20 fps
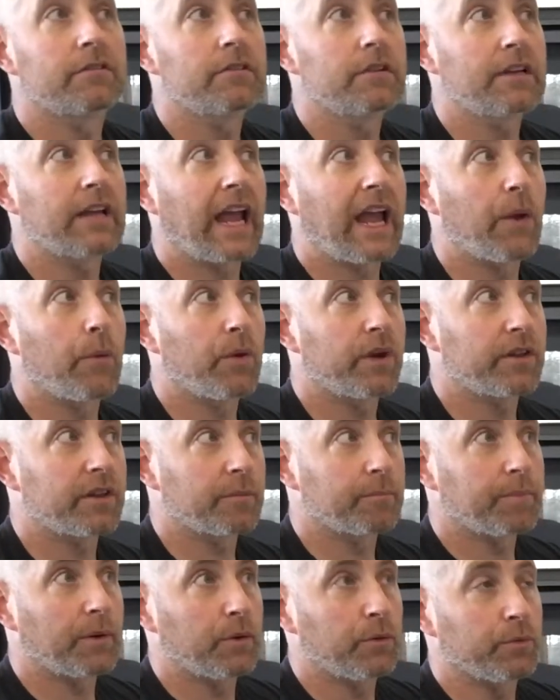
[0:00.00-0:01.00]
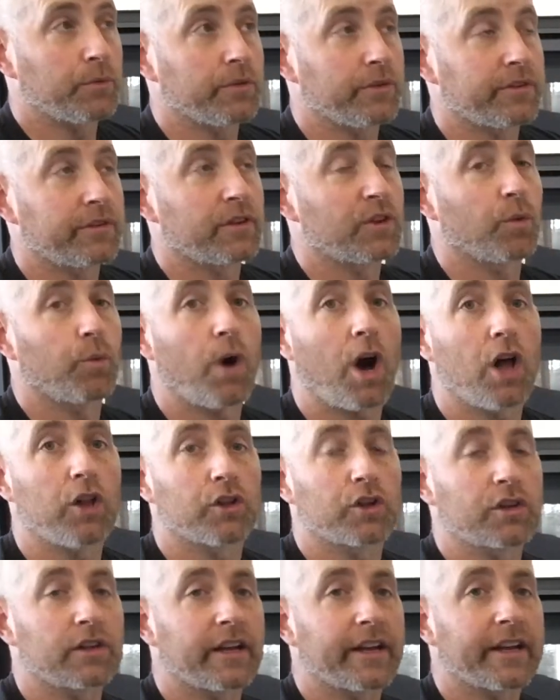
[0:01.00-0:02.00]
Okay, what do the bones of the wall
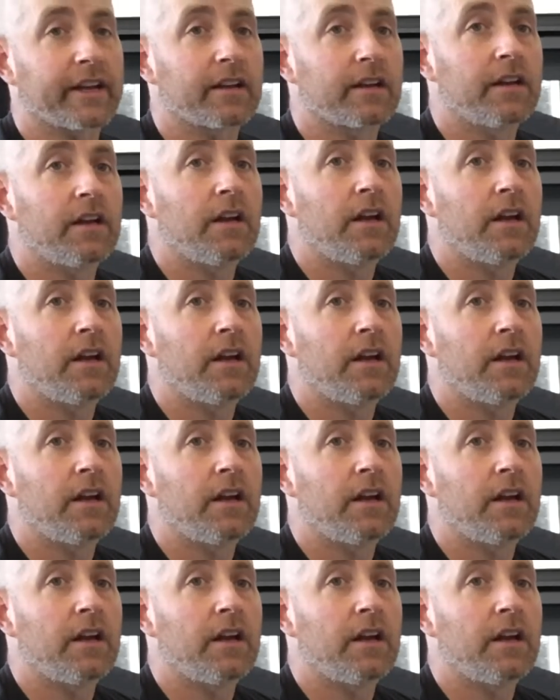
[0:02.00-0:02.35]
look like?